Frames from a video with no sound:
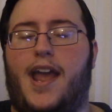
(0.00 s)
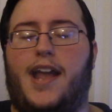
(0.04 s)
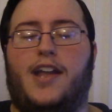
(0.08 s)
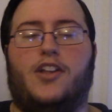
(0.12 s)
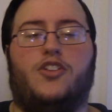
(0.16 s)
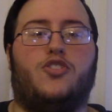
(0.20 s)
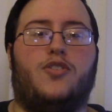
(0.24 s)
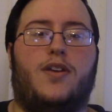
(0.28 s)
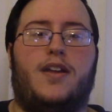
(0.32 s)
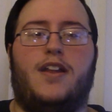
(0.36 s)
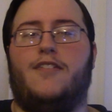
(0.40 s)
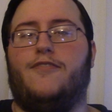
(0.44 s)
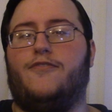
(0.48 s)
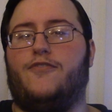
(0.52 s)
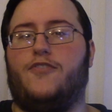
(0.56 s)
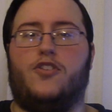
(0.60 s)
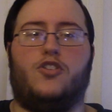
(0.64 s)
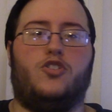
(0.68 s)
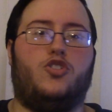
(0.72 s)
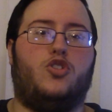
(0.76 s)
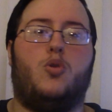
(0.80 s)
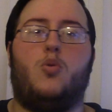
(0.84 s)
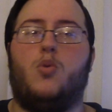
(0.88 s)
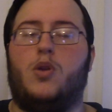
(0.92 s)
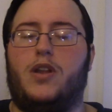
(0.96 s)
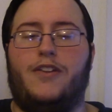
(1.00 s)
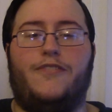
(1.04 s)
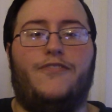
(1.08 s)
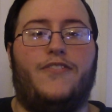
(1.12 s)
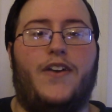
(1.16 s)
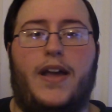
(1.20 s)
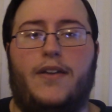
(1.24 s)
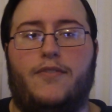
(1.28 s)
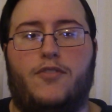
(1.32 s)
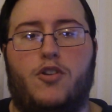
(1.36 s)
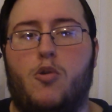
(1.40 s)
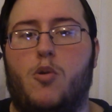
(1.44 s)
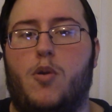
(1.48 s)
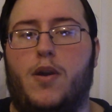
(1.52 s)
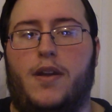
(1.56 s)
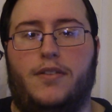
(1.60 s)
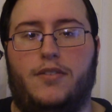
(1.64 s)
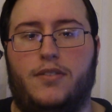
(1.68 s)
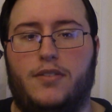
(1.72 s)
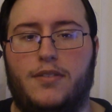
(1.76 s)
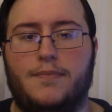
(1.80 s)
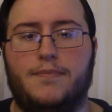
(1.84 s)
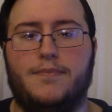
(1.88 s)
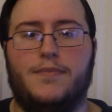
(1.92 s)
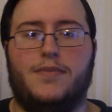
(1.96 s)
I could trade it for 25
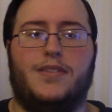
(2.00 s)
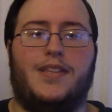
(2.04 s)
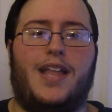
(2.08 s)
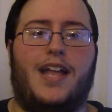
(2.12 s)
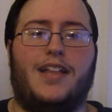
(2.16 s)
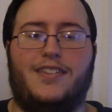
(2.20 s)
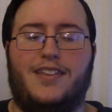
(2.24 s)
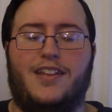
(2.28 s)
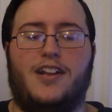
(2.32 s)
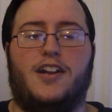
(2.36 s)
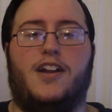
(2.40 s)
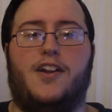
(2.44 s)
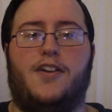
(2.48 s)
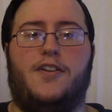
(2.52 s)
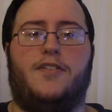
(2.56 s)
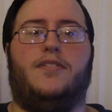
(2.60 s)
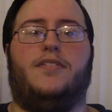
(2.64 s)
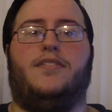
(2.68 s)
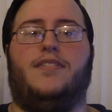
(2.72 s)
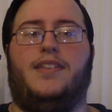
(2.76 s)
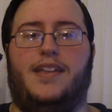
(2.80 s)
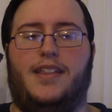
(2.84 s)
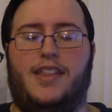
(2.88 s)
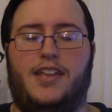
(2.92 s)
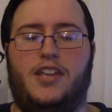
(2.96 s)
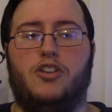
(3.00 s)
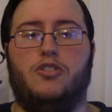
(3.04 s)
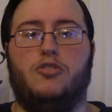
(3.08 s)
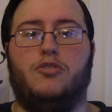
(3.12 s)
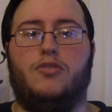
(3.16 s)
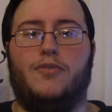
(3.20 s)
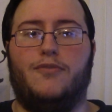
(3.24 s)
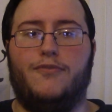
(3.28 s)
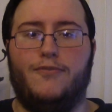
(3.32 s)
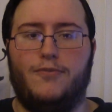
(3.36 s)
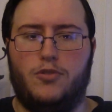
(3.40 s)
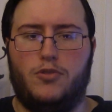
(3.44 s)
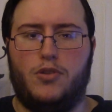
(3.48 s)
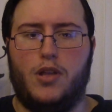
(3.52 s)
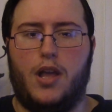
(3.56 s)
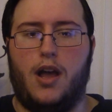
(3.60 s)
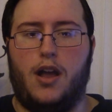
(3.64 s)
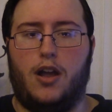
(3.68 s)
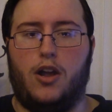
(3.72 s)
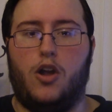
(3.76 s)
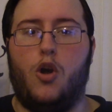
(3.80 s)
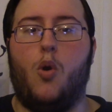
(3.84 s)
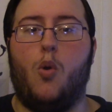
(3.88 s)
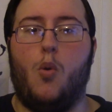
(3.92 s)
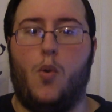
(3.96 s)
coins. That's their currency. They use
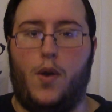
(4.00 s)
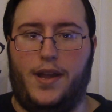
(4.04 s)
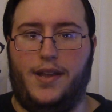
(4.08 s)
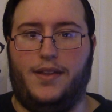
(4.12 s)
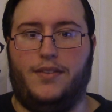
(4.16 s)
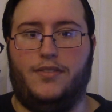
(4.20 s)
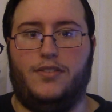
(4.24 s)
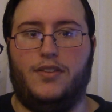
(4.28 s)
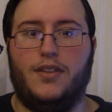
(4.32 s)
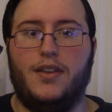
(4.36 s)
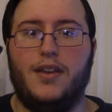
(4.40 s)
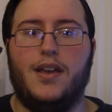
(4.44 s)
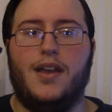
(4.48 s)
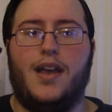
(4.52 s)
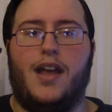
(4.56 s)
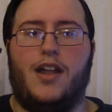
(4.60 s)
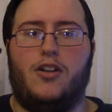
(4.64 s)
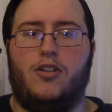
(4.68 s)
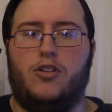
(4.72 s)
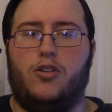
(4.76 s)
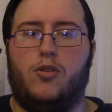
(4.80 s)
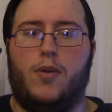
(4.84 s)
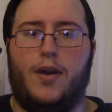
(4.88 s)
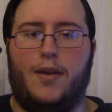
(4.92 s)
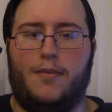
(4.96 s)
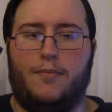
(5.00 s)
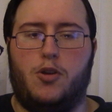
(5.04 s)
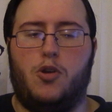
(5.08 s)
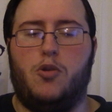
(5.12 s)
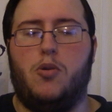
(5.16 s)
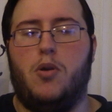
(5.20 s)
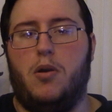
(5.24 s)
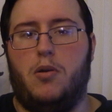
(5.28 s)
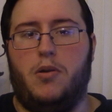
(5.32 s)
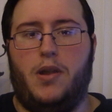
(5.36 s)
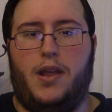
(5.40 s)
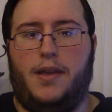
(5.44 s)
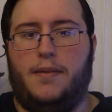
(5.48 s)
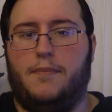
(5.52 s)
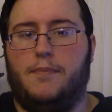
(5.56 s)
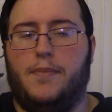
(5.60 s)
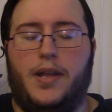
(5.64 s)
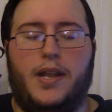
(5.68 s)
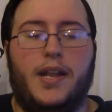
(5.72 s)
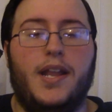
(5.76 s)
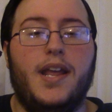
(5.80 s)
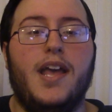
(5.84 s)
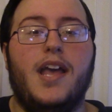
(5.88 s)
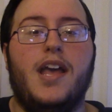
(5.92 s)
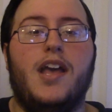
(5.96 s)
uh, coins. I don't know why I'm quoting,
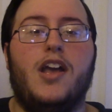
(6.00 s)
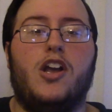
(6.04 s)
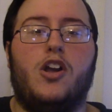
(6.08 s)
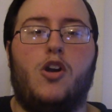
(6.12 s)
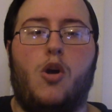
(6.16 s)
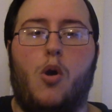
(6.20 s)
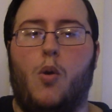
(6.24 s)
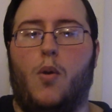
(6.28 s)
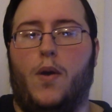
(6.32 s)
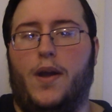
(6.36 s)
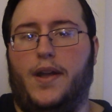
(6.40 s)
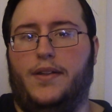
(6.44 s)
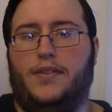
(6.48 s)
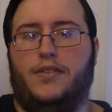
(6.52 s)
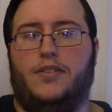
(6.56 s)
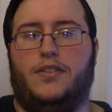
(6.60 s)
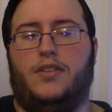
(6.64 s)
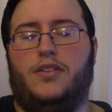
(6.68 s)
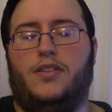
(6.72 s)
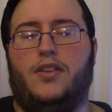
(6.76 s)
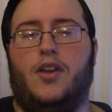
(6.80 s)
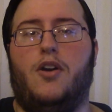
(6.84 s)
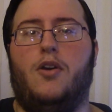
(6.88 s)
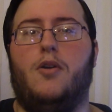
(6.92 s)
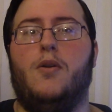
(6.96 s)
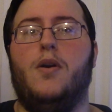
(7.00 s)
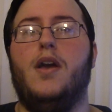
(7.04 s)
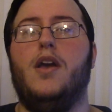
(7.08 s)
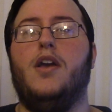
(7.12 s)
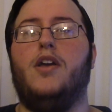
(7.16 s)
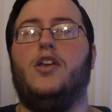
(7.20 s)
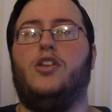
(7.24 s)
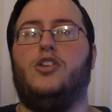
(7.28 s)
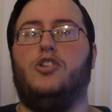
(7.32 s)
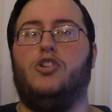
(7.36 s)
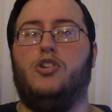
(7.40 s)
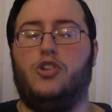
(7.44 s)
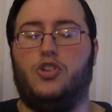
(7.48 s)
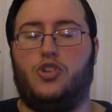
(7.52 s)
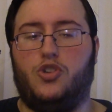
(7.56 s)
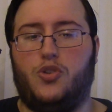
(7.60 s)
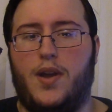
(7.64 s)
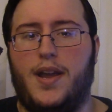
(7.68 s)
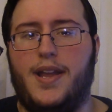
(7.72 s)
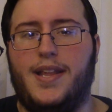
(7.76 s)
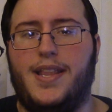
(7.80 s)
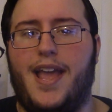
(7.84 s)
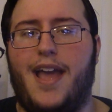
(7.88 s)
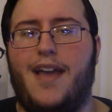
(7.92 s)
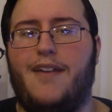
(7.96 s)
but coins. So you could
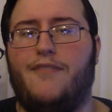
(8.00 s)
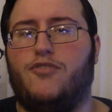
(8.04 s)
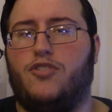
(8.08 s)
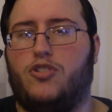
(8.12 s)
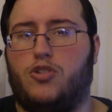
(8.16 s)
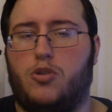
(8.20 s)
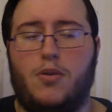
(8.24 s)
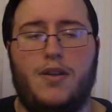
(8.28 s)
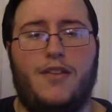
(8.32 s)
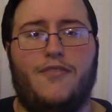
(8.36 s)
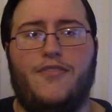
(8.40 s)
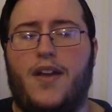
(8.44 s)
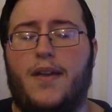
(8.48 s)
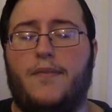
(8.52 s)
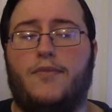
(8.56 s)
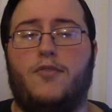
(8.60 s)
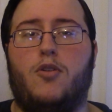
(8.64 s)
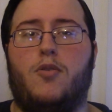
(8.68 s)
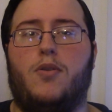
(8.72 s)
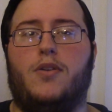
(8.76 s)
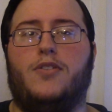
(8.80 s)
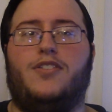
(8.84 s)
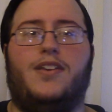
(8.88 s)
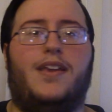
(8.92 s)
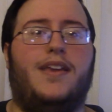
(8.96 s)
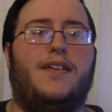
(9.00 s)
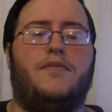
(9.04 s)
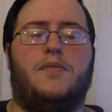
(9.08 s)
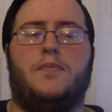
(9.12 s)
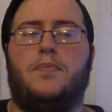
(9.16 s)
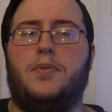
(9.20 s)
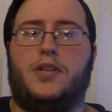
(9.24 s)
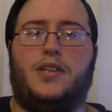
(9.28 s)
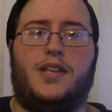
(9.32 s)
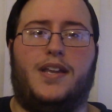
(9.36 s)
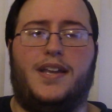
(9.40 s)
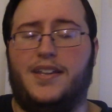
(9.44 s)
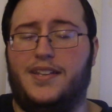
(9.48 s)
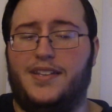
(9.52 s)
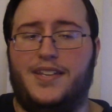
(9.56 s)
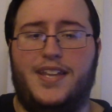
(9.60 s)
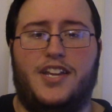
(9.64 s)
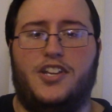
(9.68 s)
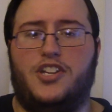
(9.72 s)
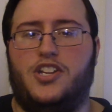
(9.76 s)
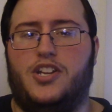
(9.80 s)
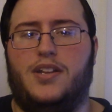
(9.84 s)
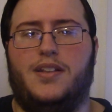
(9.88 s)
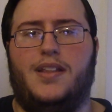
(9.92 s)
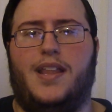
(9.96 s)
trade that for 25 coins. You can even put the
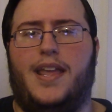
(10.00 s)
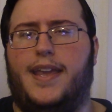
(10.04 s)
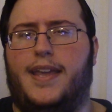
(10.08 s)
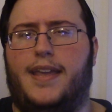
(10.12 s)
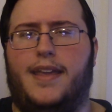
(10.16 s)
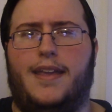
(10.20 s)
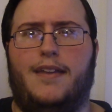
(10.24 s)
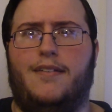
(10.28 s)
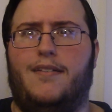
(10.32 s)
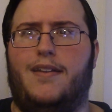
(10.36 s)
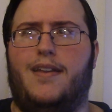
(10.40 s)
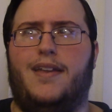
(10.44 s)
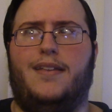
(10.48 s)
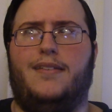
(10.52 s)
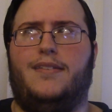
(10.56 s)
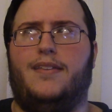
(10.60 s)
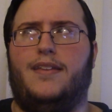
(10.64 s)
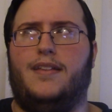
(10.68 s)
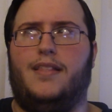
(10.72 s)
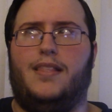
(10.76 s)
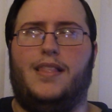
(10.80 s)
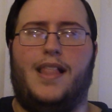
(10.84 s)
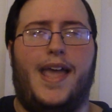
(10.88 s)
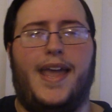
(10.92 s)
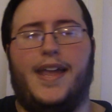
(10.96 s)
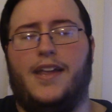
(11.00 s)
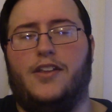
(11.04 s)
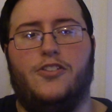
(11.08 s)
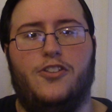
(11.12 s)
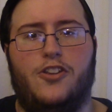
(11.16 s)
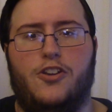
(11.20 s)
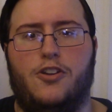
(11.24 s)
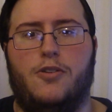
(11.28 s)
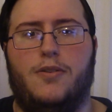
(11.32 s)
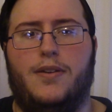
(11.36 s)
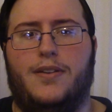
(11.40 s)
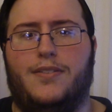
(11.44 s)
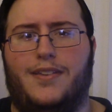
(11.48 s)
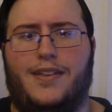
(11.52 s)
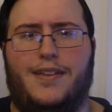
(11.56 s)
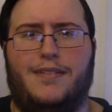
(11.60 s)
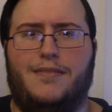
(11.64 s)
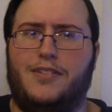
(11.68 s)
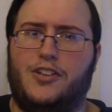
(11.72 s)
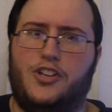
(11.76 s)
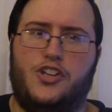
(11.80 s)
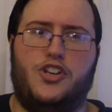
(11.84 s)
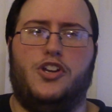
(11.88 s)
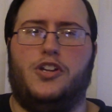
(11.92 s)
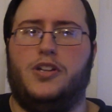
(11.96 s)
condition, like, is it like new? Is
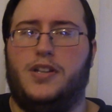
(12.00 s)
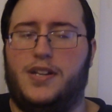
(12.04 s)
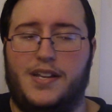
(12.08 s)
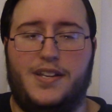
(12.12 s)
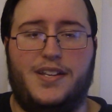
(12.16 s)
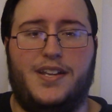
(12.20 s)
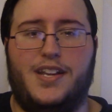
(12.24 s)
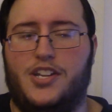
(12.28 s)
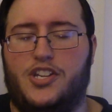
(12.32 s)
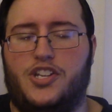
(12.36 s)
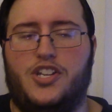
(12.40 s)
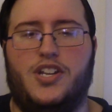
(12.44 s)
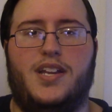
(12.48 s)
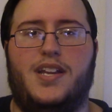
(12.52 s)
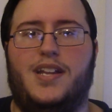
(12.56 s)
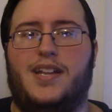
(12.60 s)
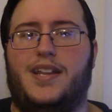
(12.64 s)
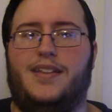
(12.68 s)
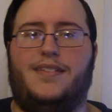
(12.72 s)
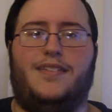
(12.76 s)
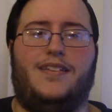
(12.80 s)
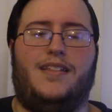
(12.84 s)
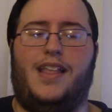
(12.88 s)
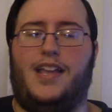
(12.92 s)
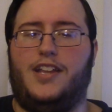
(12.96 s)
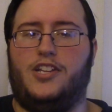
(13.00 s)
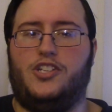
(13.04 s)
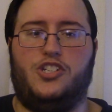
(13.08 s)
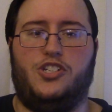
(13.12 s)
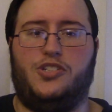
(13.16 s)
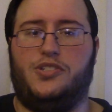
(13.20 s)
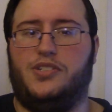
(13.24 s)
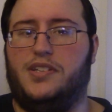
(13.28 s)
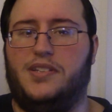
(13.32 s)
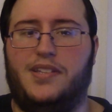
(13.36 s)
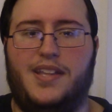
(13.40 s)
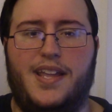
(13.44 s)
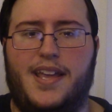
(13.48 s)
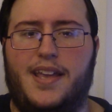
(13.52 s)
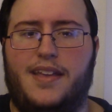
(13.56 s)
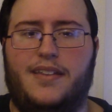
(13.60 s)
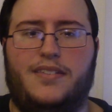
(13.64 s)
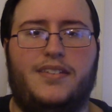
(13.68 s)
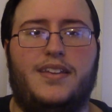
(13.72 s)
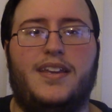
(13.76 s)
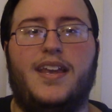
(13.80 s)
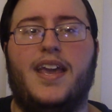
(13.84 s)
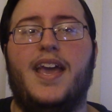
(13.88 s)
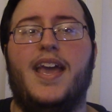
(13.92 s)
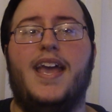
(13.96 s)
it good condition? Is it like just a
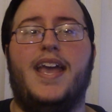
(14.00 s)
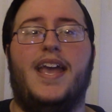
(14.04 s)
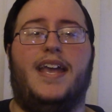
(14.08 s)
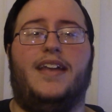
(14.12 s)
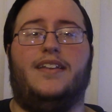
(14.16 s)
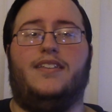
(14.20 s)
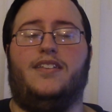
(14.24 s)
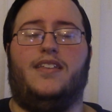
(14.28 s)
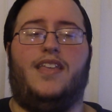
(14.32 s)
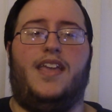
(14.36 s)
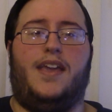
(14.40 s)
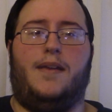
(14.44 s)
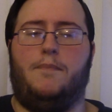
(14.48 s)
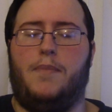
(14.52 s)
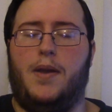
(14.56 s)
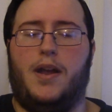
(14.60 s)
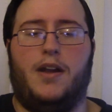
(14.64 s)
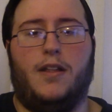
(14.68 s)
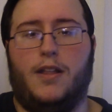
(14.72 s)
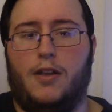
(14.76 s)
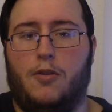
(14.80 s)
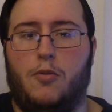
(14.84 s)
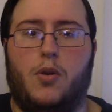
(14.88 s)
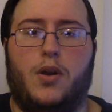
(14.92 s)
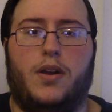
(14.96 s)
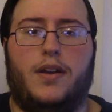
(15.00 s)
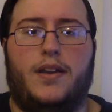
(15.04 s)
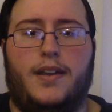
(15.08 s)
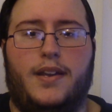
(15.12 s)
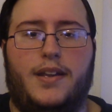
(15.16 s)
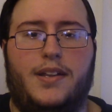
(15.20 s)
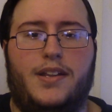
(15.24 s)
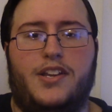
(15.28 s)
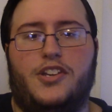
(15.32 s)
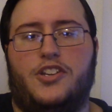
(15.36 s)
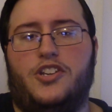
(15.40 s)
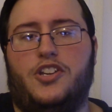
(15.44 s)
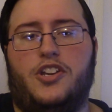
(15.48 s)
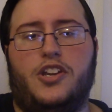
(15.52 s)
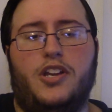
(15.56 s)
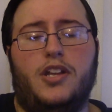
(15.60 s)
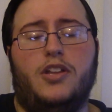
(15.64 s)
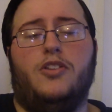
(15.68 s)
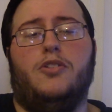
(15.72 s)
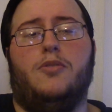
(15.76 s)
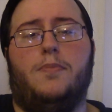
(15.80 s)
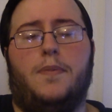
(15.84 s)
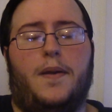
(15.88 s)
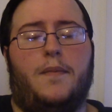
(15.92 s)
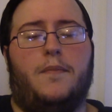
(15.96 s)
disc? Is it like barely working condition? You
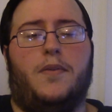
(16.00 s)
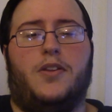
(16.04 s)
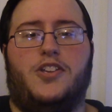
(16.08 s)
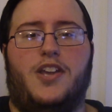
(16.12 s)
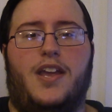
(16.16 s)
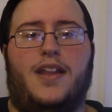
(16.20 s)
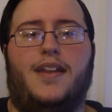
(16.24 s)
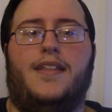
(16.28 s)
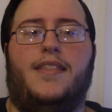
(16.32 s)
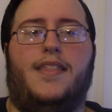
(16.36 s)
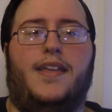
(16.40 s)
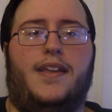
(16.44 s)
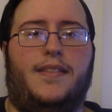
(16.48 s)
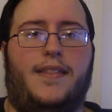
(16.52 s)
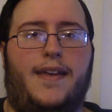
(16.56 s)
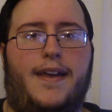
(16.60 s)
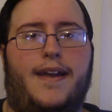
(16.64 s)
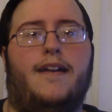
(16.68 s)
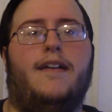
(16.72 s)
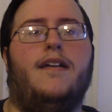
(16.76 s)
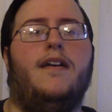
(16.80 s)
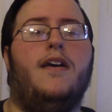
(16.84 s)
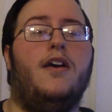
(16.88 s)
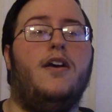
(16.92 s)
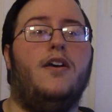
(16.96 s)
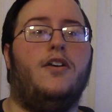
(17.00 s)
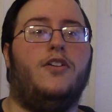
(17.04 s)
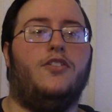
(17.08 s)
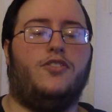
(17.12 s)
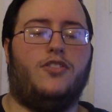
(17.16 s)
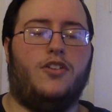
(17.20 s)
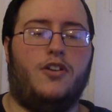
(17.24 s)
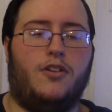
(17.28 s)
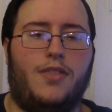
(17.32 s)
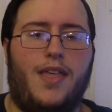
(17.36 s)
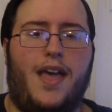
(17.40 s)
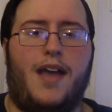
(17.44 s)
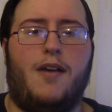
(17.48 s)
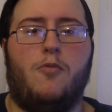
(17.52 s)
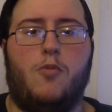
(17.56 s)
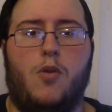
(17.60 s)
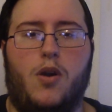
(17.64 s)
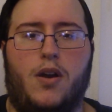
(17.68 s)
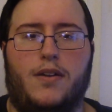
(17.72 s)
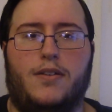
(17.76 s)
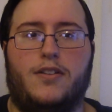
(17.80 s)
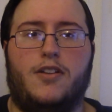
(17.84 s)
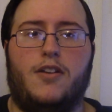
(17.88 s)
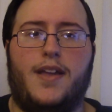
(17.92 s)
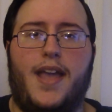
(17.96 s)
could do pretty much anything there. So that
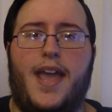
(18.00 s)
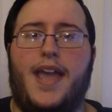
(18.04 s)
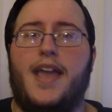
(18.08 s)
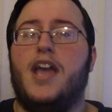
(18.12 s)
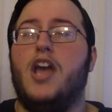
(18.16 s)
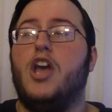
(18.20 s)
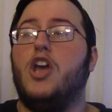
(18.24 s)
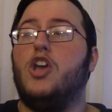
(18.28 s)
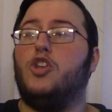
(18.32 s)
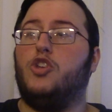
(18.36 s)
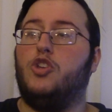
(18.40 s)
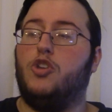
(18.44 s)
worked, okay?